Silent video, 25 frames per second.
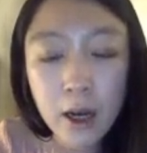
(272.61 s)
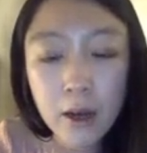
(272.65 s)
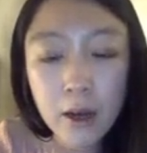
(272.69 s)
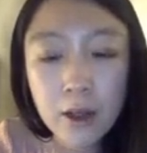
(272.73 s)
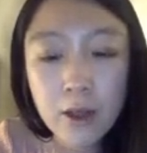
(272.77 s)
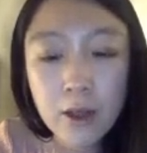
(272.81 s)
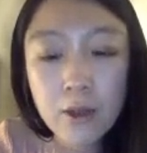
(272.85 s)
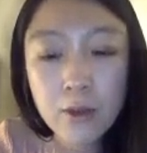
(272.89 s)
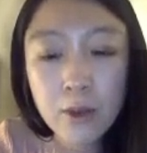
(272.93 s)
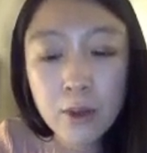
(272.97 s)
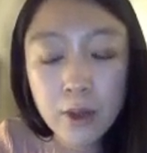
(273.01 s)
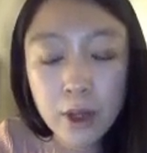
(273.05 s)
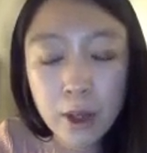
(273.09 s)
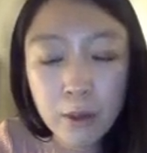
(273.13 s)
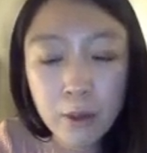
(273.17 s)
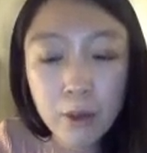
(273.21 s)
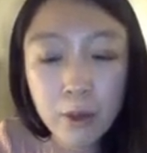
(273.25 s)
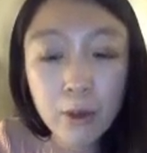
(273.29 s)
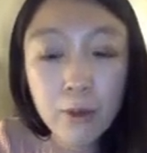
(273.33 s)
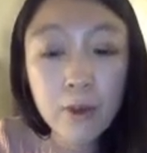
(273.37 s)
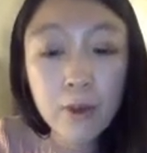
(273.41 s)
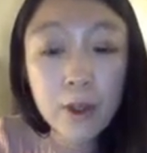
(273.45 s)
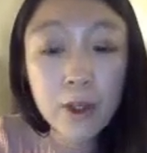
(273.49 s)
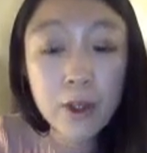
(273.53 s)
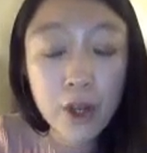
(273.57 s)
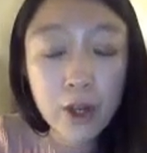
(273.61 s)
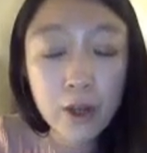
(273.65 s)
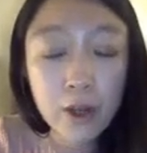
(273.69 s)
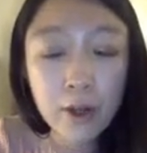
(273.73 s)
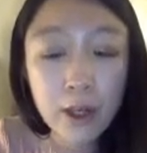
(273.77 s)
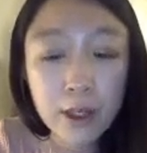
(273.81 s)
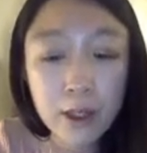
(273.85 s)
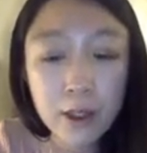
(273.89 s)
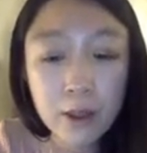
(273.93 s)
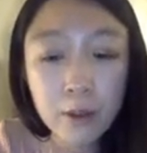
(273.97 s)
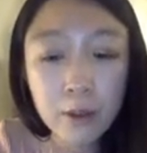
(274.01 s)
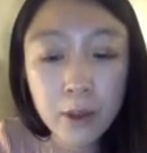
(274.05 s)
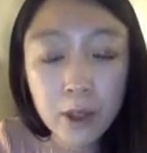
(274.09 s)
This will improve the
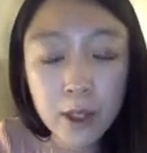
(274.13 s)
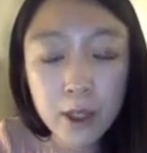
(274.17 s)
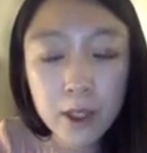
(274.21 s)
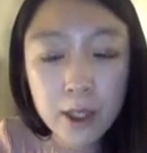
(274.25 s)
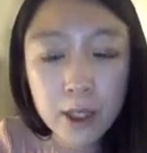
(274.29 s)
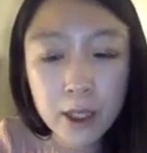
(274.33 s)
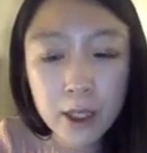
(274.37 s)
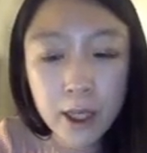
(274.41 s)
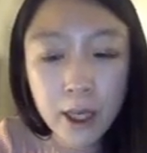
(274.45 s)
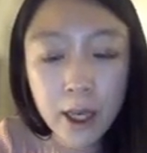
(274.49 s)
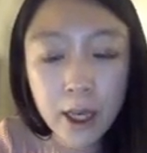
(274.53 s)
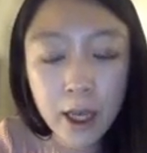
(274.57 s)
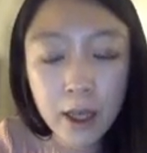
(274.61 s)
generalizability